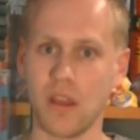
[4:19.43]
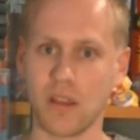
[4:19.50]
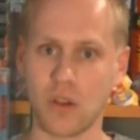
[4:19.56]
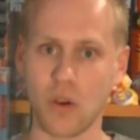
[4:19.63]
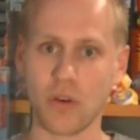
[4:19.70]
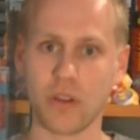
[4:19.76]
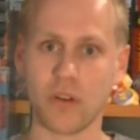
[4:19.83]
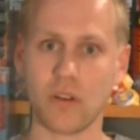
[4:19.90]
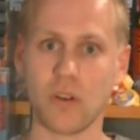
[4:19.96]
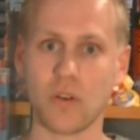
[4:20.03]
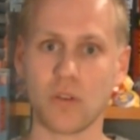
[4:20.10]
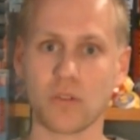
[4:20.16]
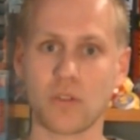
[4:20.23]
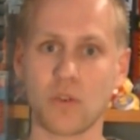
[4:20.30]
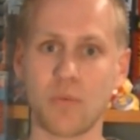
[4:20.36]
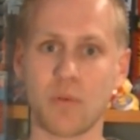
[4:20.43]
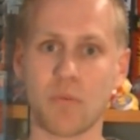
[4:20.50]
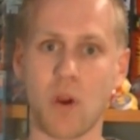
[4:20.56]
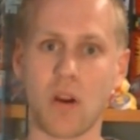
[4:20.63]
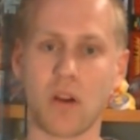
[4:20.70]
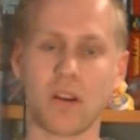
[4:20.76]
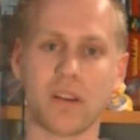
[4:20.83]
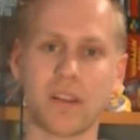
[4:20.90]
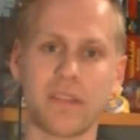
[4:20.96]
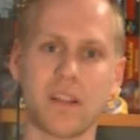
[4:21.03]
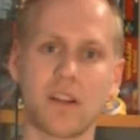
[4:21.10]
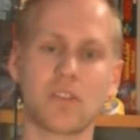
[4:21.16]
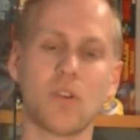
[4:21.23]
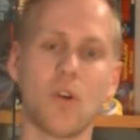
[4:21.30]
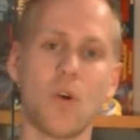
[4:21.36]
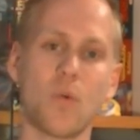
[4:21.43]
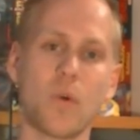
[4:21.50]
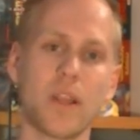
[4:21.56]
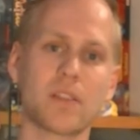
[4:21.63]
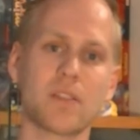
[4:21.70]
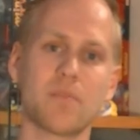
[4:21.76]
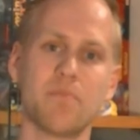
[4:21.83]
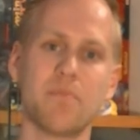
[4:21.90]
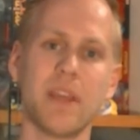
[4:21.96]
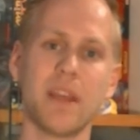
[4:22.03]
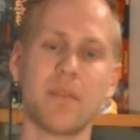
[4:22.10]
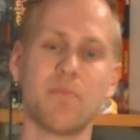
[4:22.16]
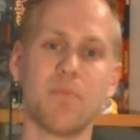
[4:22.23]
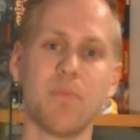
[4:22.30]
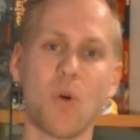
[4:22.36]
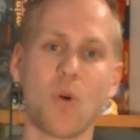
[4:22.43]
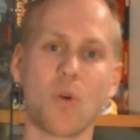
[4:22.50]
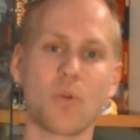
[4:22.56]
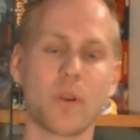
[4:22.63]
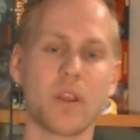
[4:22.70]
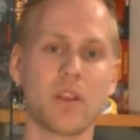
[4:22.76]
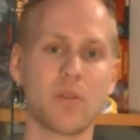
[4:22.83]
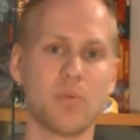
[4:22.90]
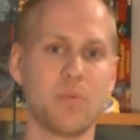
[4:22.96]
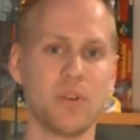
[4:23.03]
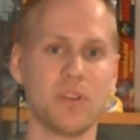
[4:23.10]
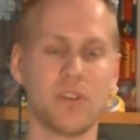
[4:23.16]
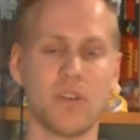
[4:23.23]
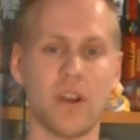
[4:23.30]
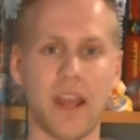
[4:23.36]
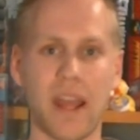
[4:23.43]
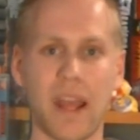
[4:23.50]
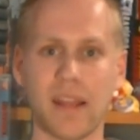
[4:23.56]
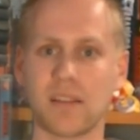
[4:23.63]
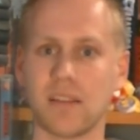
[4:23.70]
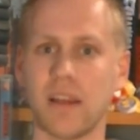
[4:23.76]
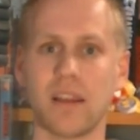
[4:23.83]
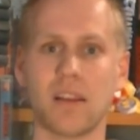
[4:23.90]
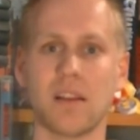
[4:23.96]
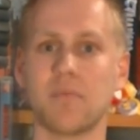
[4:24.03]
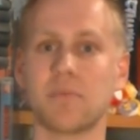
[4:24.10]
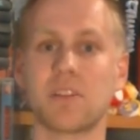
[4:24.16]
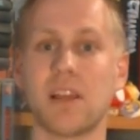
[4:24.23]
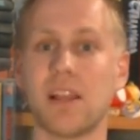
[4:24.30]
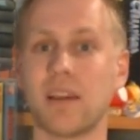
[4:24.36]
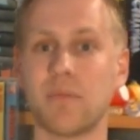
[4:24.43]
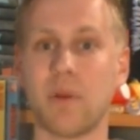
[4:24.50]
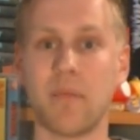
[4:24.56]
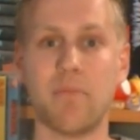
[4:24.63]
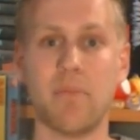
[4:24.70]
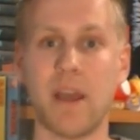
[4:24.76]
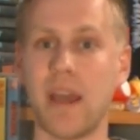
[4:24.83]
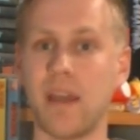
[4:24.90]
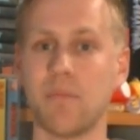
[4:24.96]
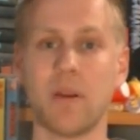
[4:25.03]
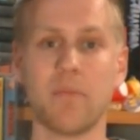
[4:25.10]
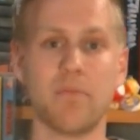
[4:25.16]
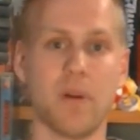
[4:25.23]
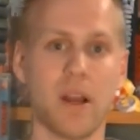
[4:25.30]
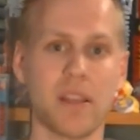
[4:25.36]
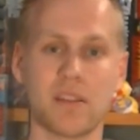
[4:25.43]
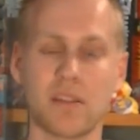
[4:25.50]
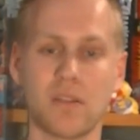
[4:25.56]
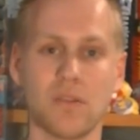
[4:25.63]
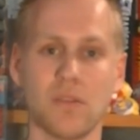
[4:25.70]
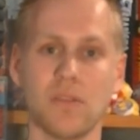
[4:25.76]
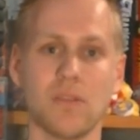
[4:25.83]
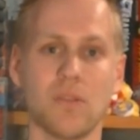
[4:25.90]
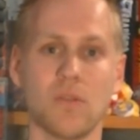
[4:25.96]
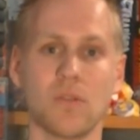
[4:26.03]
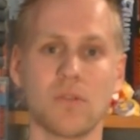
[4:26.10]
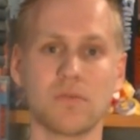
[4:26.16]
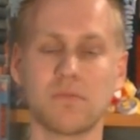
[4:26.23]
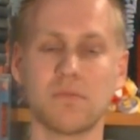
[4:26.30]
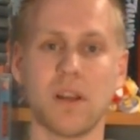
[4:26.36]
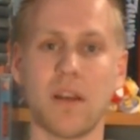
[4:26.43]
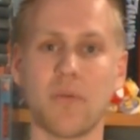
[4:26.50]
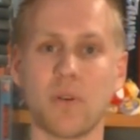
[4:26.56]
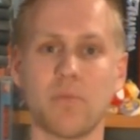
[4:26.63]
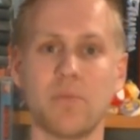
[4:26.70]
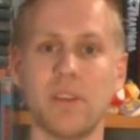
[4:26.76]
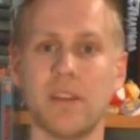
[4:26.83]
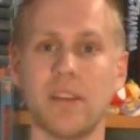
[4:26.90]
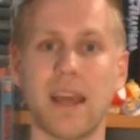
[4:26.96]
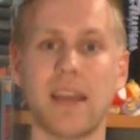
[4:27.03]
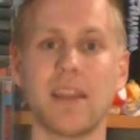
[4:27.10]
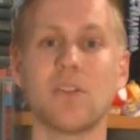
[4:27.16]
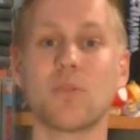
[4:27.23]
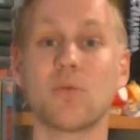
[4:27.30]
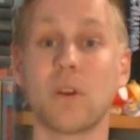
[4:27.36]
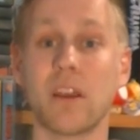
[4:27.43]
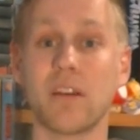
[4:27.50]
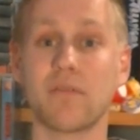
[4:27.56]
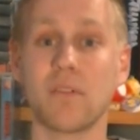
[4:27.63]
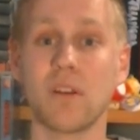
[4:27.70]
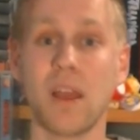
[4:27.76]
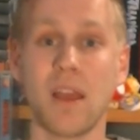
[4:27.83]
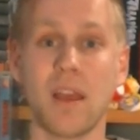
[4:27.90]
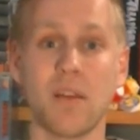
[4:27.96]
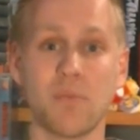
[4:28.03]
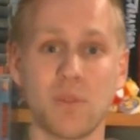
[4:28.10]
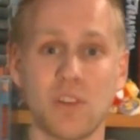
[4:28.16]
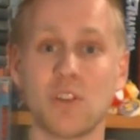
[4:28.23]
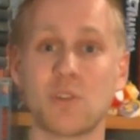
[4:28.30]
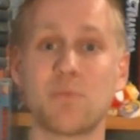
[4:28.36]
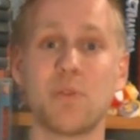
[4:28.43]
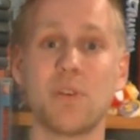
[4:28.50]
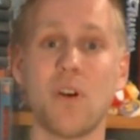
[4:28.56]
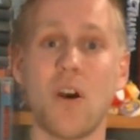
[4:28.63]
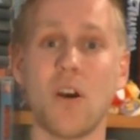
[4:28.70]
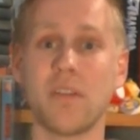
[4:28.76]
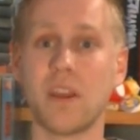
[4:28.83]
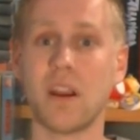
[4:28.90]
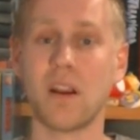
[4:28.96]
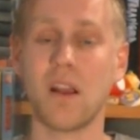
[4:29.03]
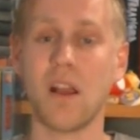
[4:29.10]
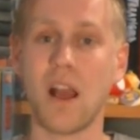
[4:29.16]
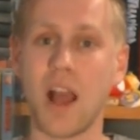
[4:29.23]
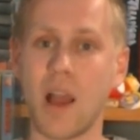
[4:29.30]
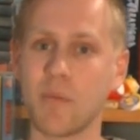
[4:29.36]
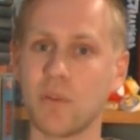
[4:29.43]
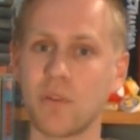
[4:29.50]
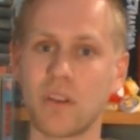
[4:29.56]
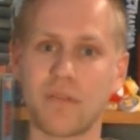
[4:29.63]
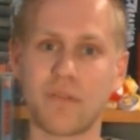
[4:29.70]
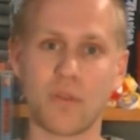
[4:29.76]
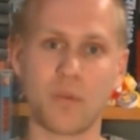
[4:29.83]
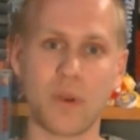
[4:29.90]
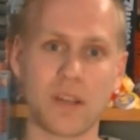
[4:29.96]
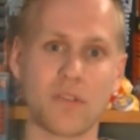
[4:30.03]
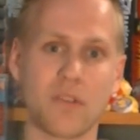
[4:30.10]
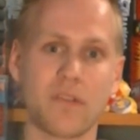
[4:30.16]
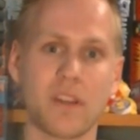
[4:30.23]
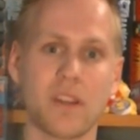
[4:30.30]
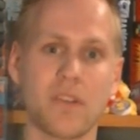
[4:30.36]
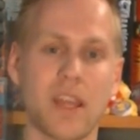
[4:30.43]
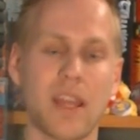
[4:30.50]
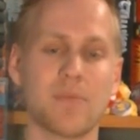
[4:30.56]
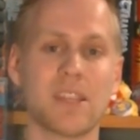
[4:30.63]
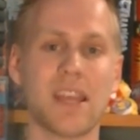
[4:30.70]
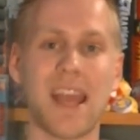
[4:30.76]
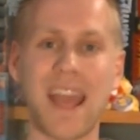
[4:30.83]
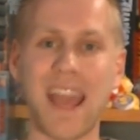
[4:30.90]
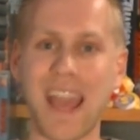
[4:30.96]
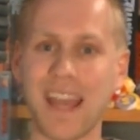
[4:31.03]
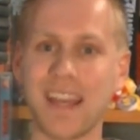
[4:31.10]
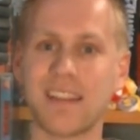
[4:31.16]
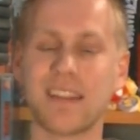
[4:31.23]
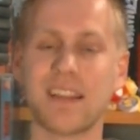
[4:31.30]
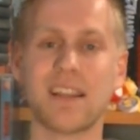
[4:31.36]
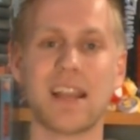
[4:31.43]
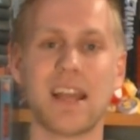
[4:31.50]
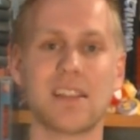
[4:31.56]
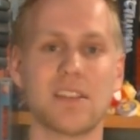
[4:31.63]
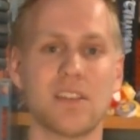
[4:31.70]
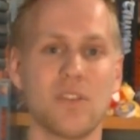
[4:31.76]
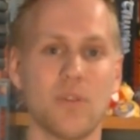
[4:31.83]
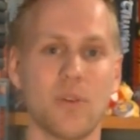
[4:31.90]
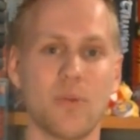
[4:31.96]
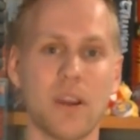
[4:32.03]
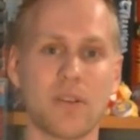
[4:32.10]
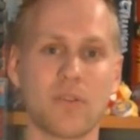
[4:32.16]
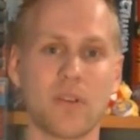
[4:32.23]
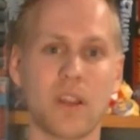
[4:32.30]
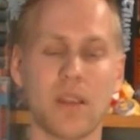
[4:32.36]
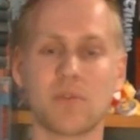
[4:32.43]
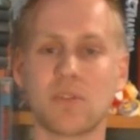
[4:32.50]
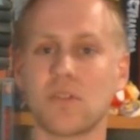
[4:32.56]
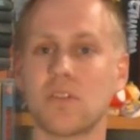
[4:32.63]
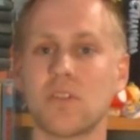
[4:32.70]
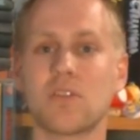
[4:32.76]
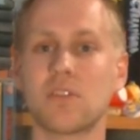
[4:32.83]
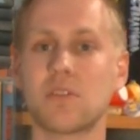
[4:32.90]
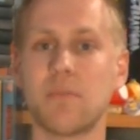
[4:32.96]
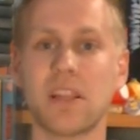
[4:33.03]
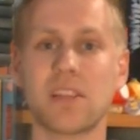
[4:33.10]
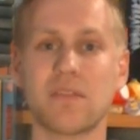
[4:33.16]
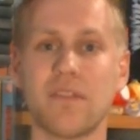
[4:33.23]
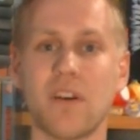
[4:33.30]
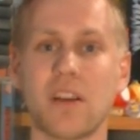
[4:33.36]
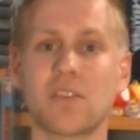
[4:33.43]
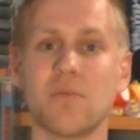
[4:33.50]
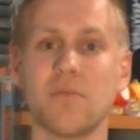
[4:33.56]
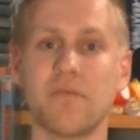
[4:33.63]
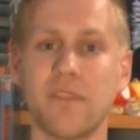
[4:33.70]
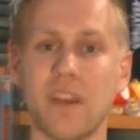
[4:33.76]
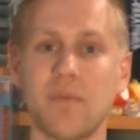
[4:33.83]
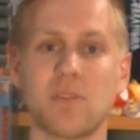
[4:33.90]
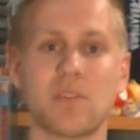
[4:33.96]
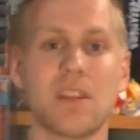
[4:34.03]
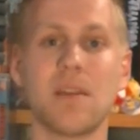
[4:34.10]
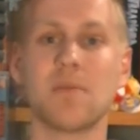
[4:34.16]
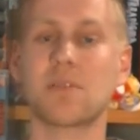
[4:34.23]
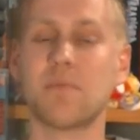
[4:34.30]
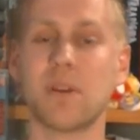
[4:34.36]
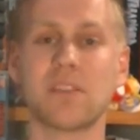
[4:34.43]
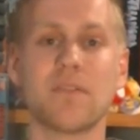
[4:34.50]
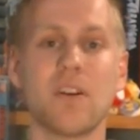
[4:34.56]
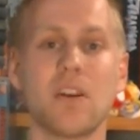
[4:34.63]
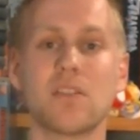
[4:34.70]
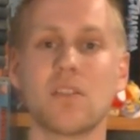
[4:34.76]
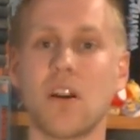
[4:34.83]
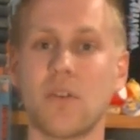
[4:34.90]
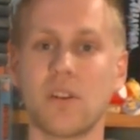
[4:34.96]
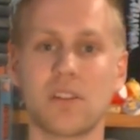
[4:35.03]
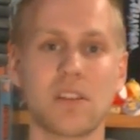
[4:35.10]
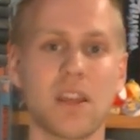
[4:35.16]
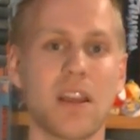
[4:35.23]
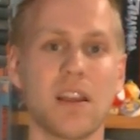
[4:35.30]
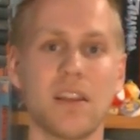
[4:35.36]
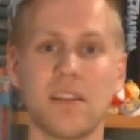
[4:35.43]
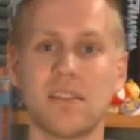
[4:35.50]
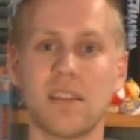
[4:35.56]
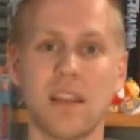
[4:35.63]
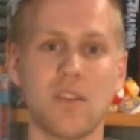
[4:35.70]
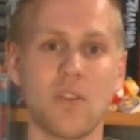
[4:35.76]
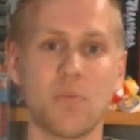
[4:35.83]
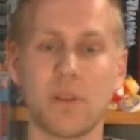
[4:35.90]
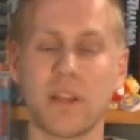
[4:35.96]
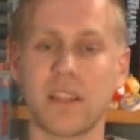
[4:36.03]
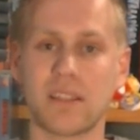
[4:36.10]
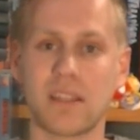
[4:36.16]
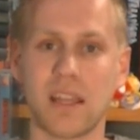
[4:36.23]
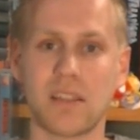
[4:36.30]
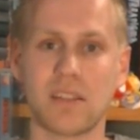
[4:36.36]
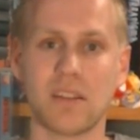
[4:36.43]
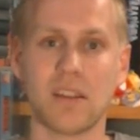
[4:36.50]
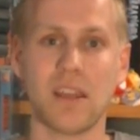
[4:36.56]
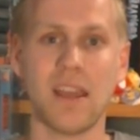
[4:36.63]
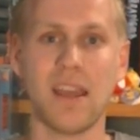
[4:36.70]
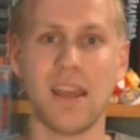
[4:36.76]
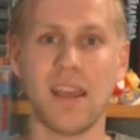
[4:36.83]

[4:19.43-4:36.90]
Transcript: Go to your local supermarket and there's always a big board where you can put your ads, like I'm selling my bed, my bicycle, or I want to be a nanny or whatever. Just put on there, I'm looking for retro video games, anything that has to do with retro games, so just specify some famous names, specify Atari, Sega, Nintendo, PlayStation.